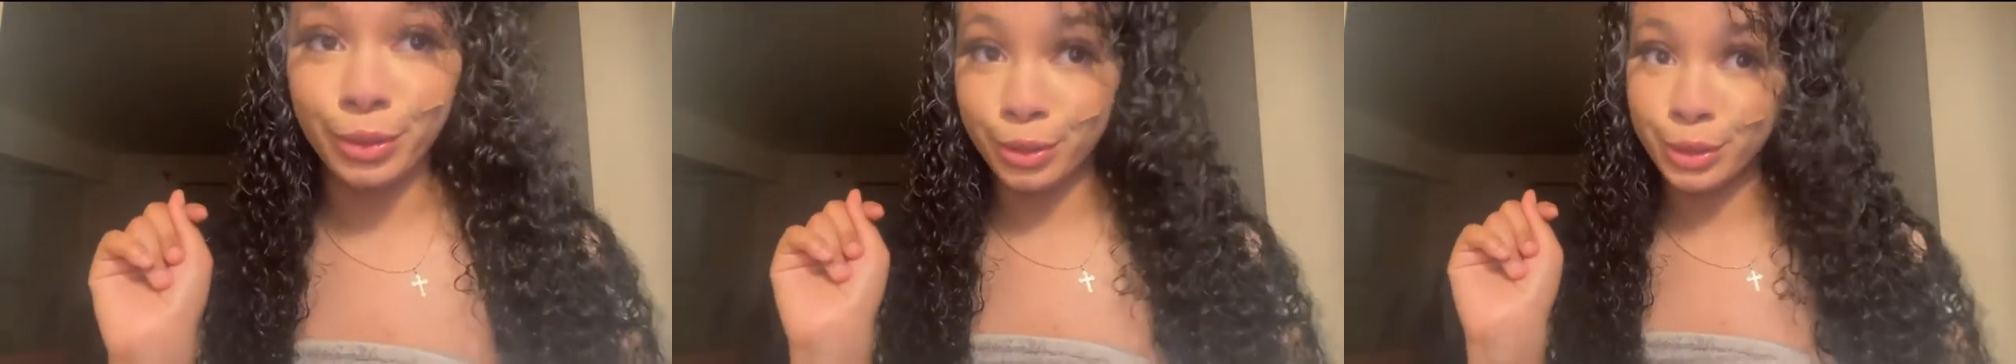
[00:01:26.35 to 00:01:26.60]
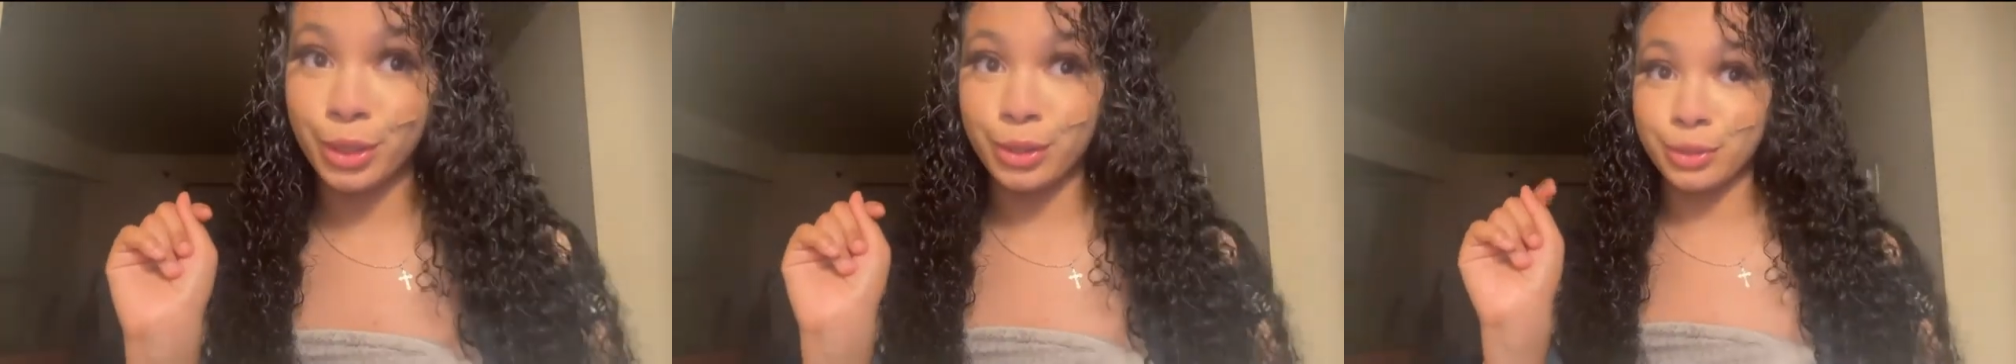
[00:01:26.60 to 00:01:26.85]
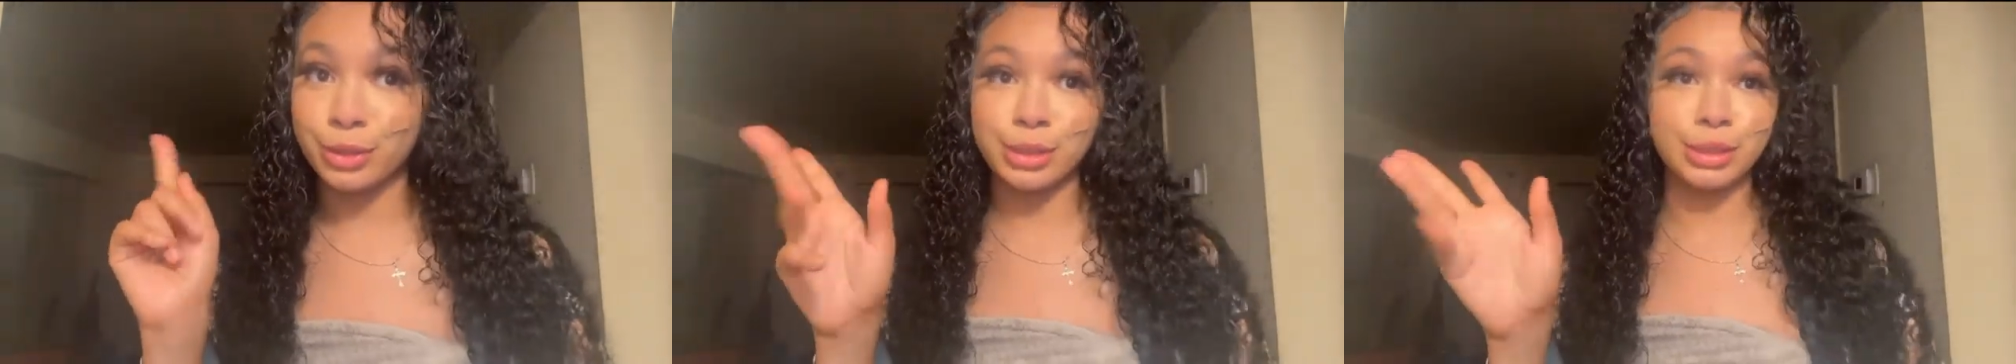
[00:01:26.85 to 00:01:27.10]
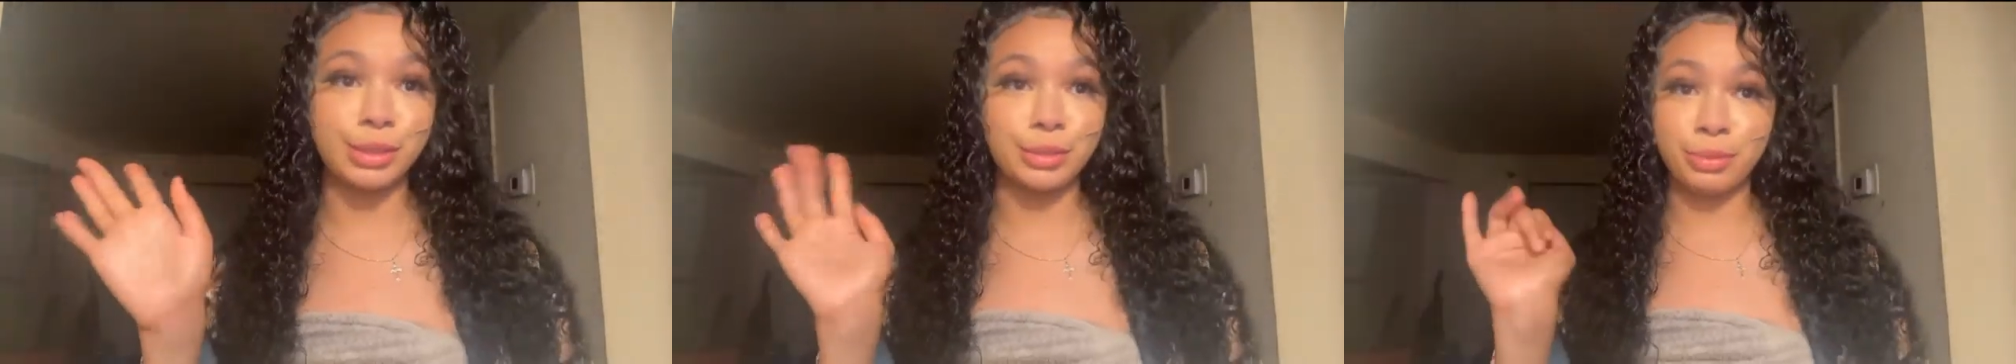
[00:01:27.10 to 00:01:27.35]
your toes
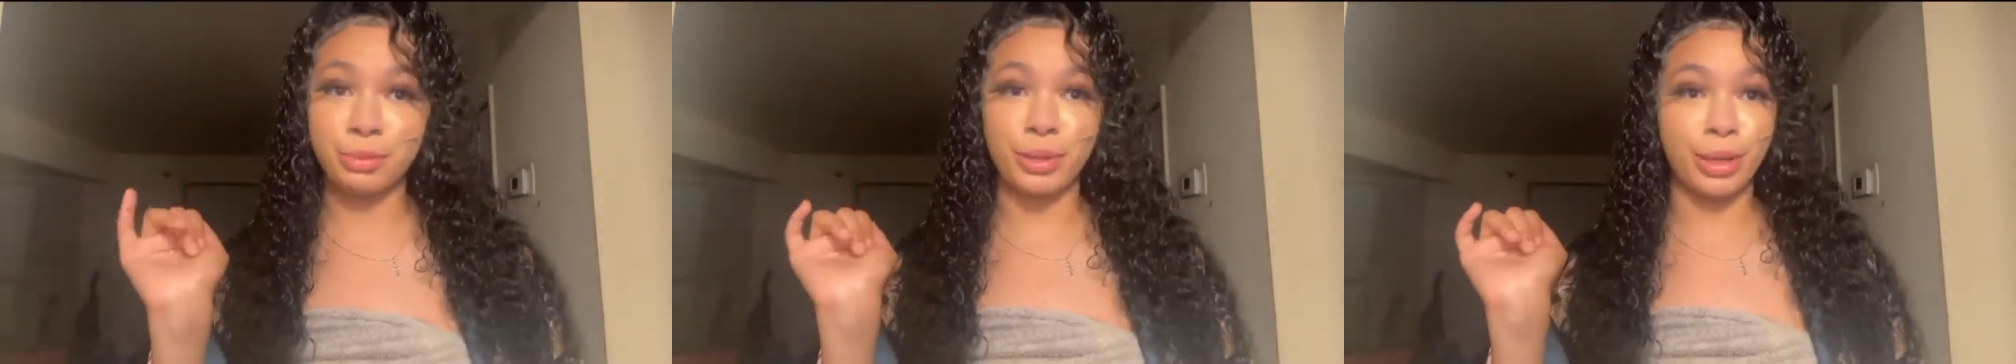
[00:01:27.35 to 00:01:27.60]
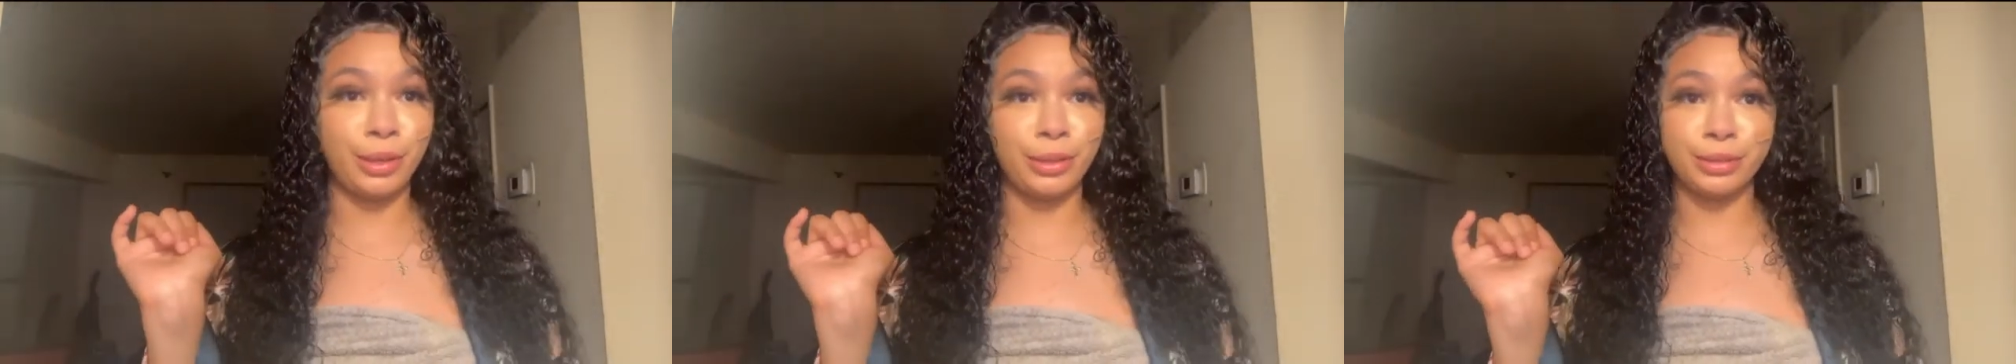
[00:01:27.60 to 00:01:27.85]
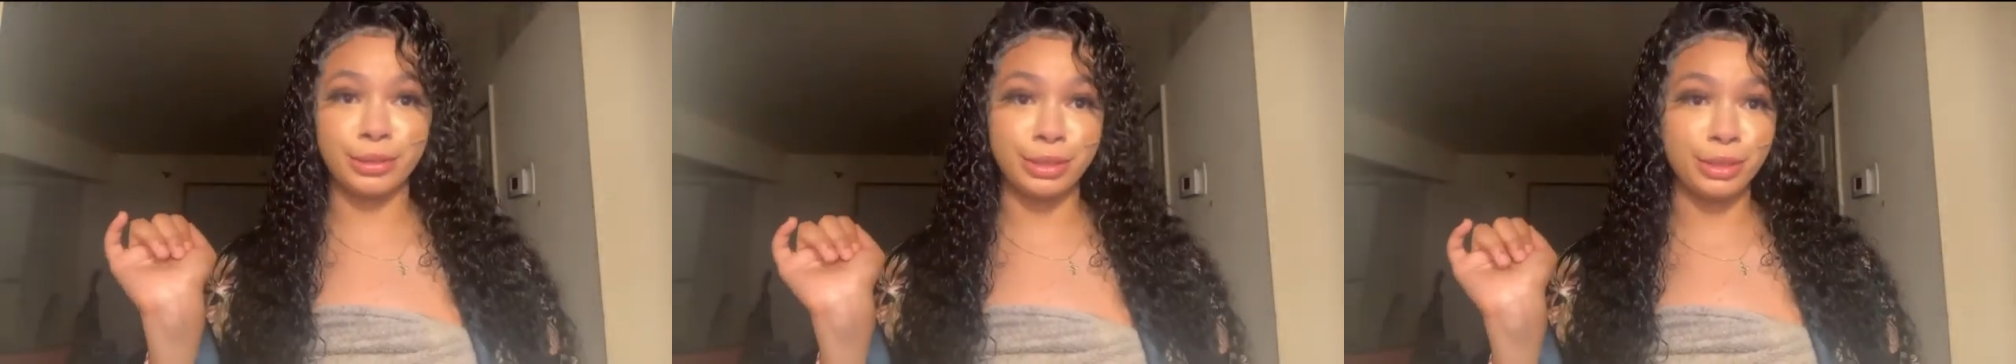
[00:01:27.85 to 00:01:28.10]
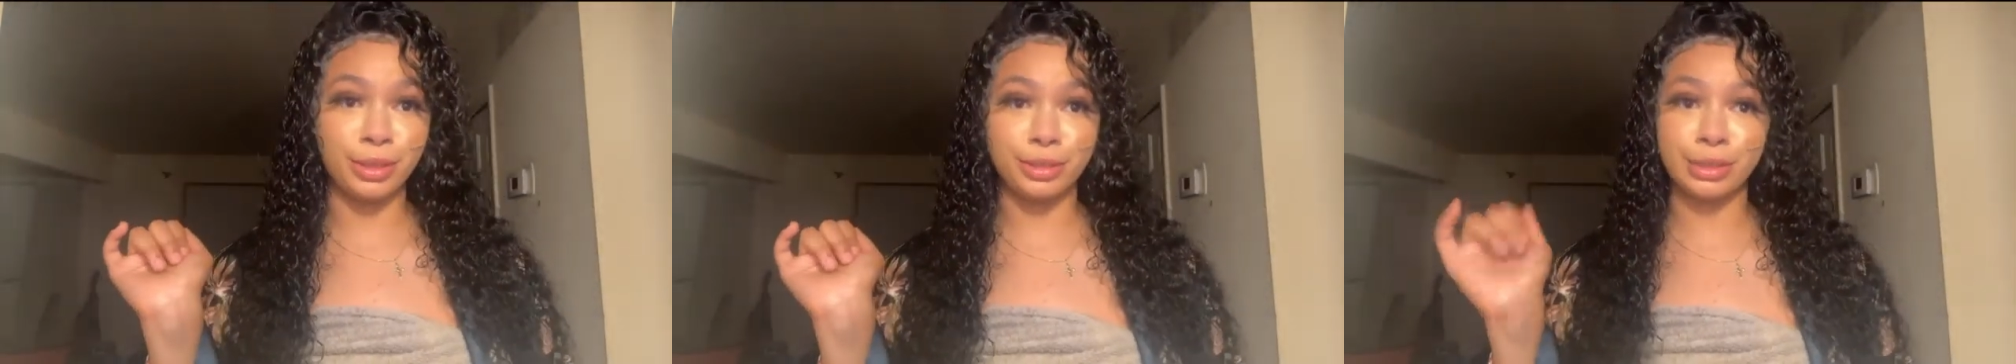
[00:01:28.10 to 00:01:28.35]
because some people have hair on their
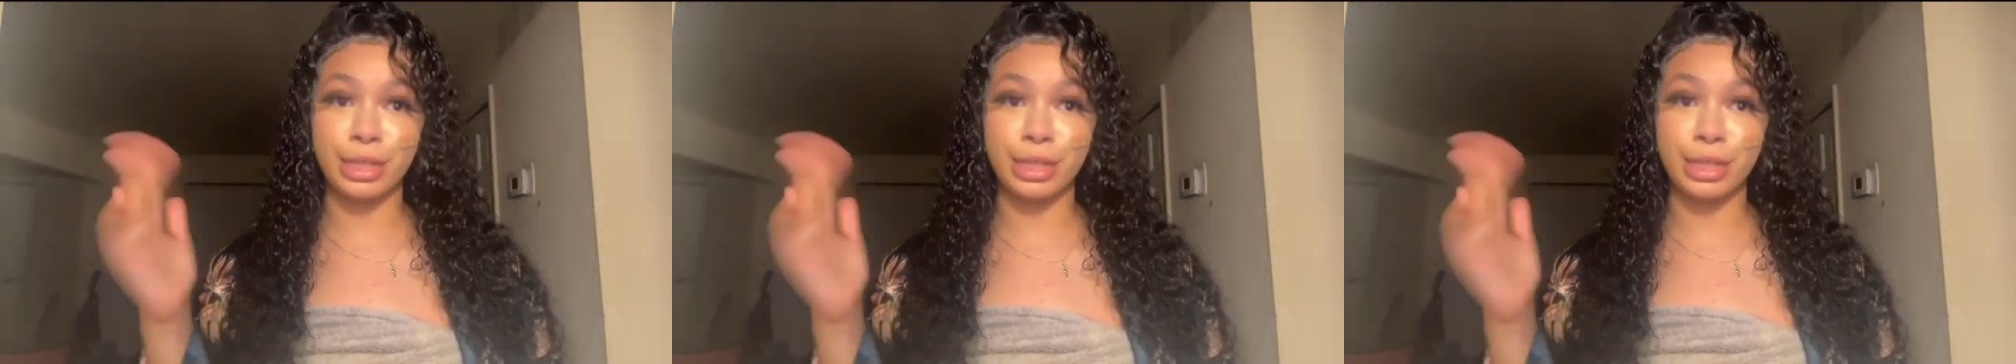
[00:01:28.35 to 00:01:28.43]
toes.